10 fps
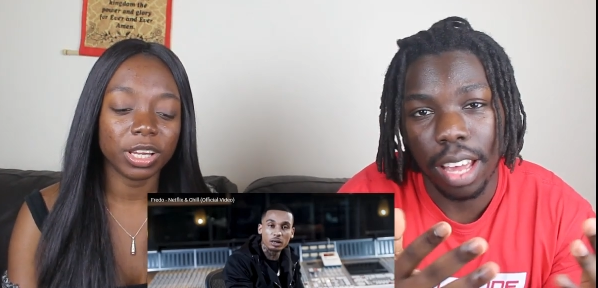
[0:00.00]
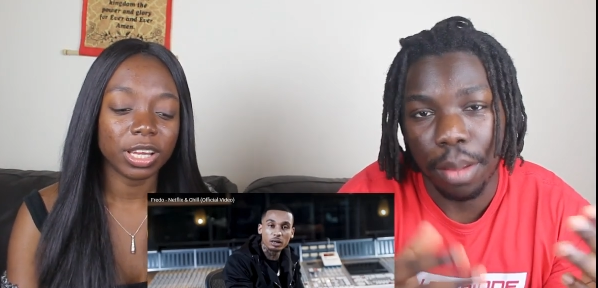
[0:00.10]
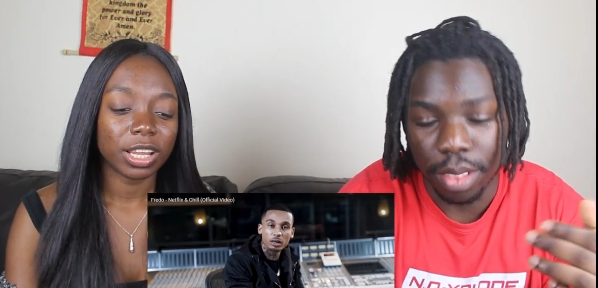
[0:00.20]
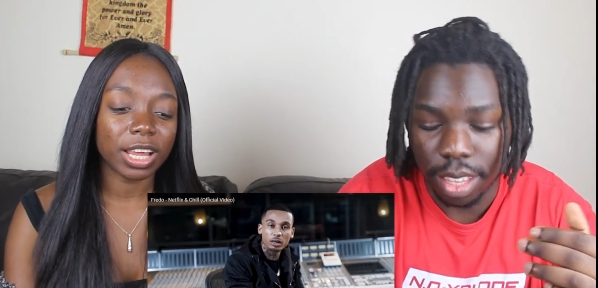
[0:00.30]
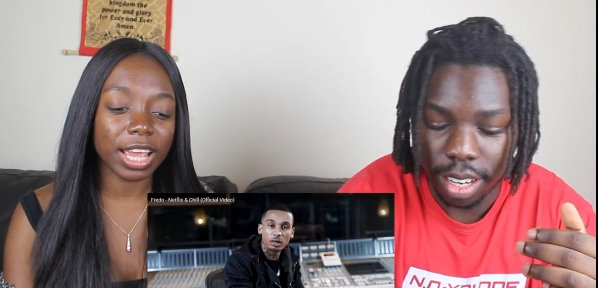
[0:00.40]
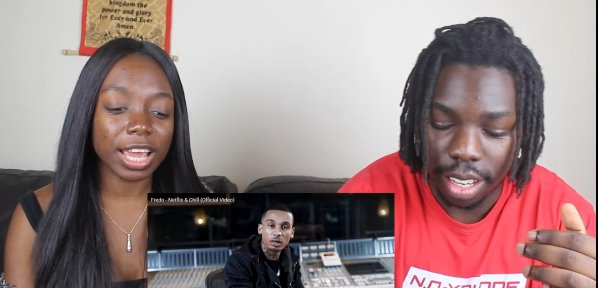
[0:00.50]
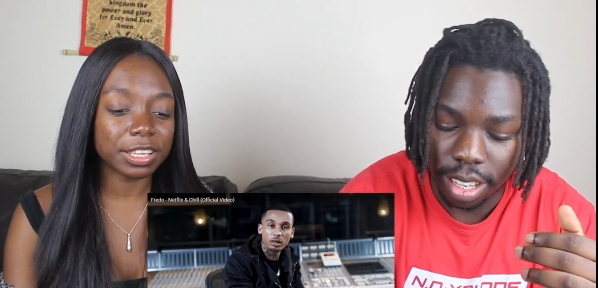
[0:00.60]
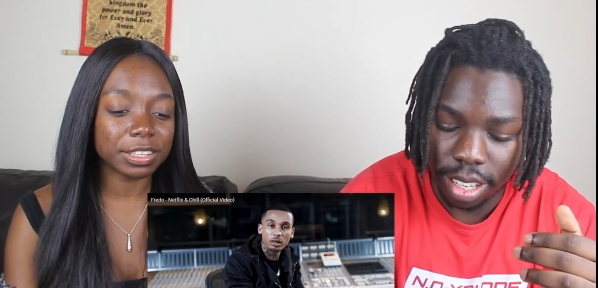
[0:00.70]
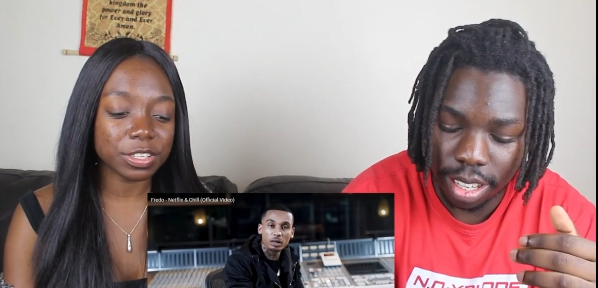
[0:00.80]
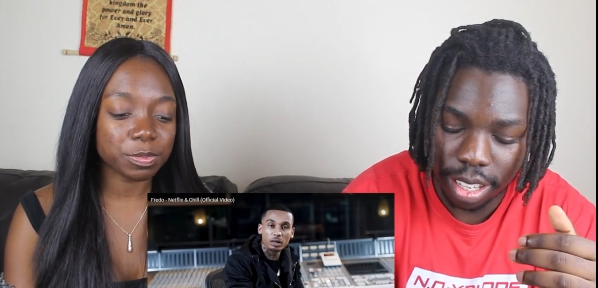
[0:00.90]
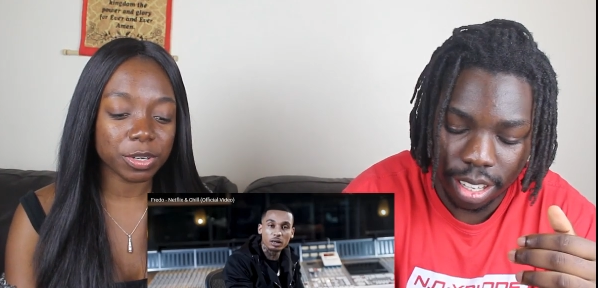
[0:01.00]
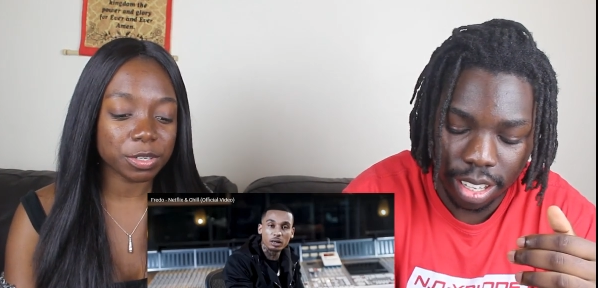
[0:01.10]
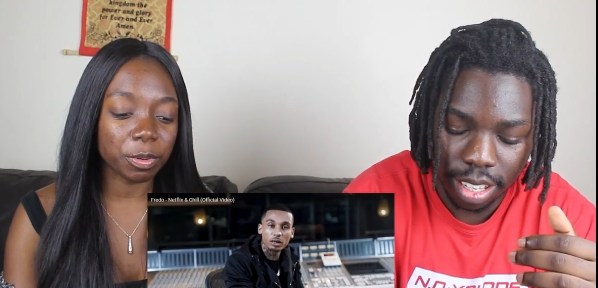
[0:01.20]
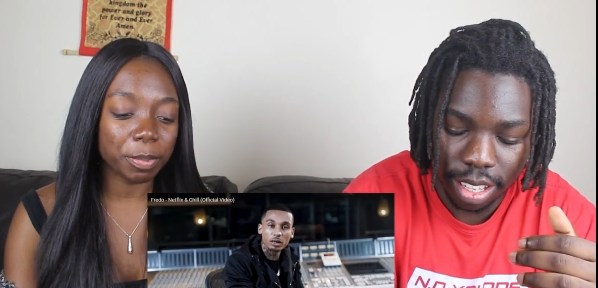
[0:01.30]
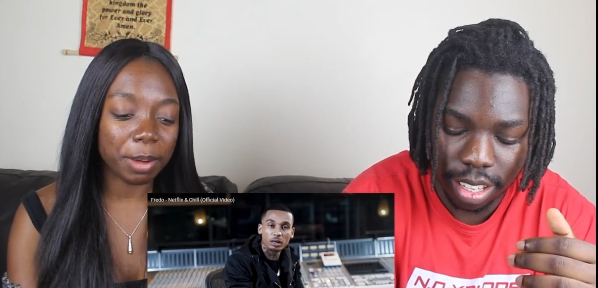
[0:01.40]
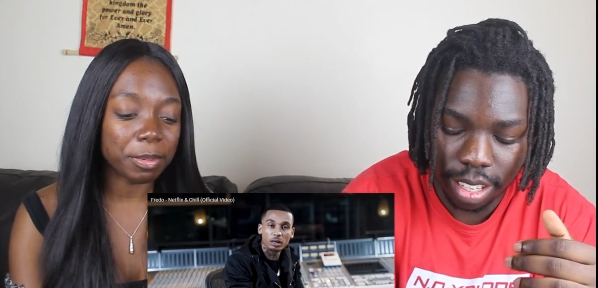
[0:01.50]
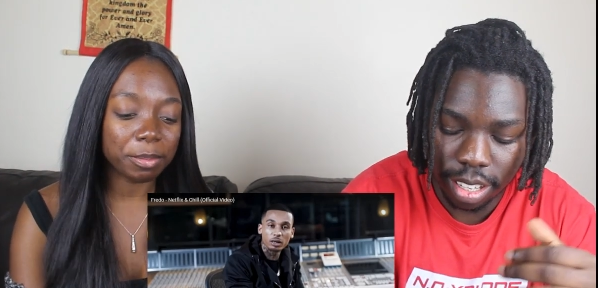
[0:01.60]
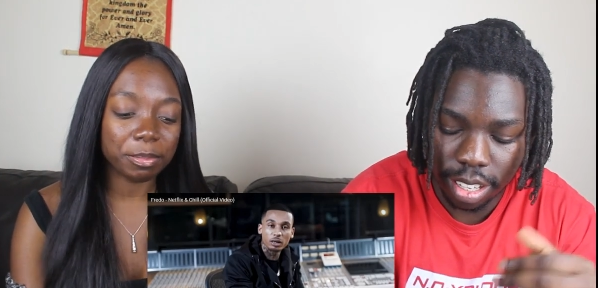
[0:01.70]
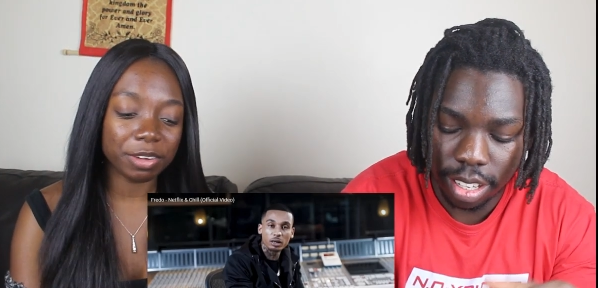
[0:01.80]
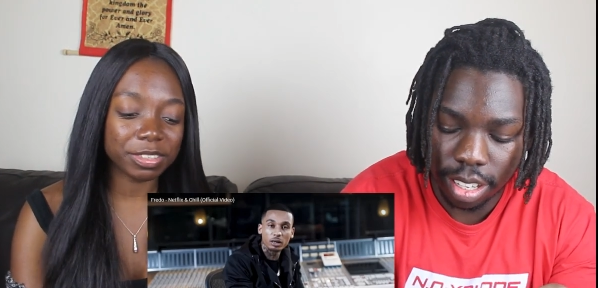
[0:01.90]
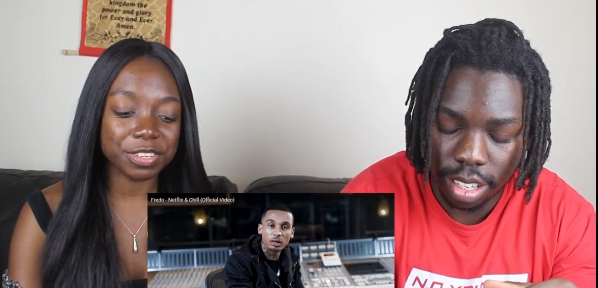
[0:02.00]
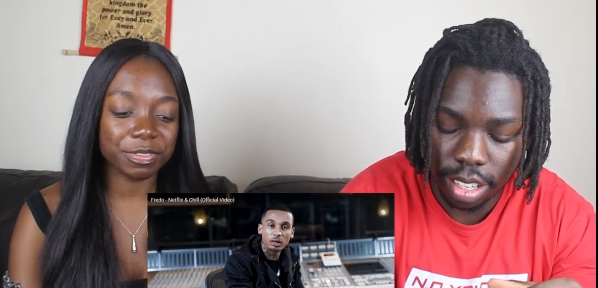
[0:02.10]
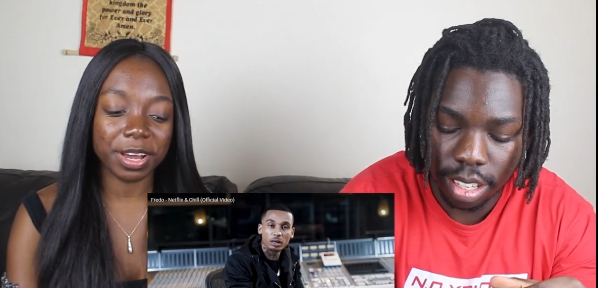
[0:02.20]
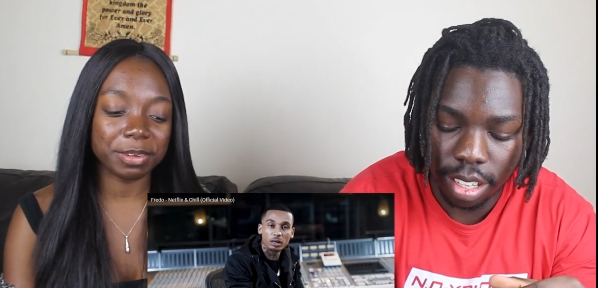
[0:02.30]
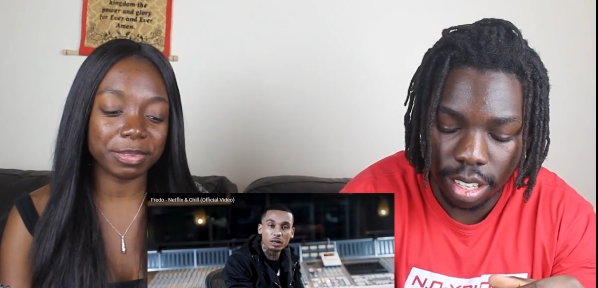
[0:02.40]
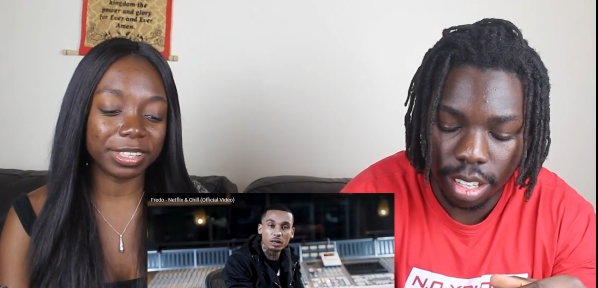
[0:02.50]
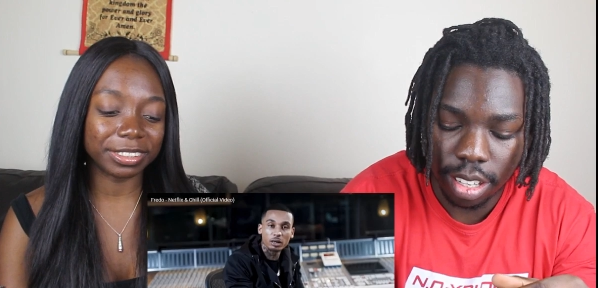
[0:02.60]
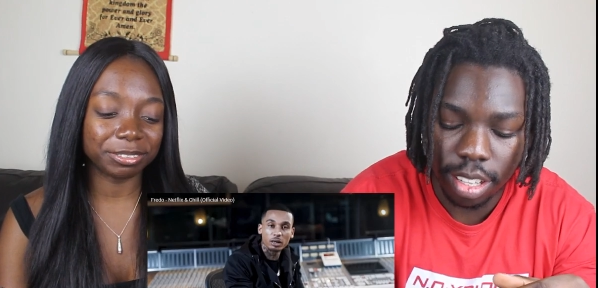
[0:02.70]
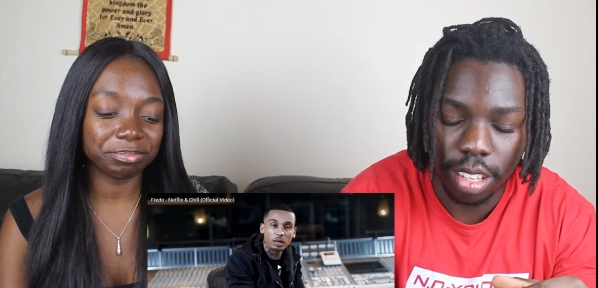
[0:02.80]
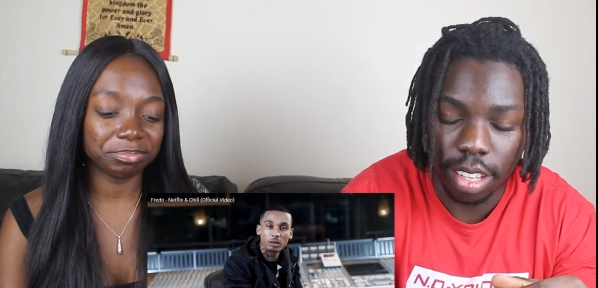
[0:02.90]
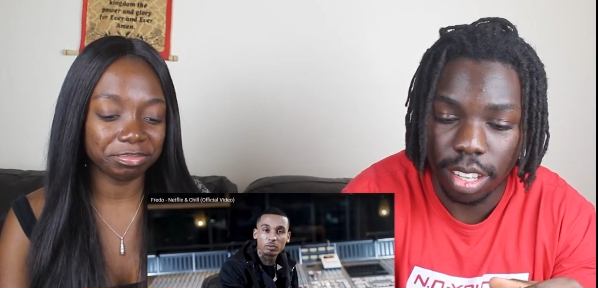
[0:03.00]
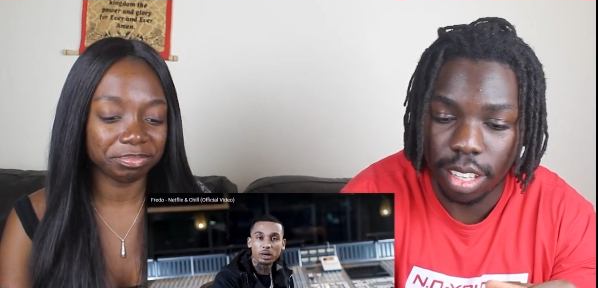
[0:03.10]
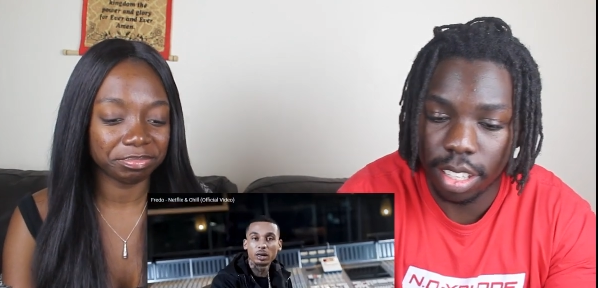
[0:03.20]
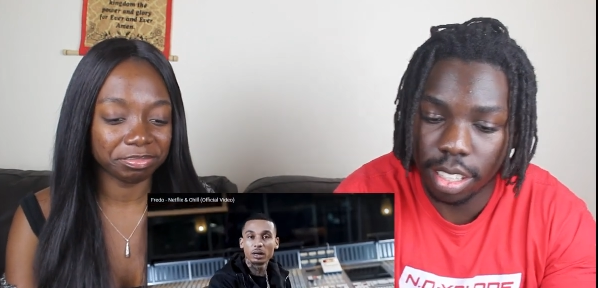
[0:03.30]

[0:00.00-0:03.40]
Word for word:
Speaker 1: happens. Like, anything
Speaker 2: is possible. But I'm, I'm loving this vibe, man.
Speaker 1: Yeah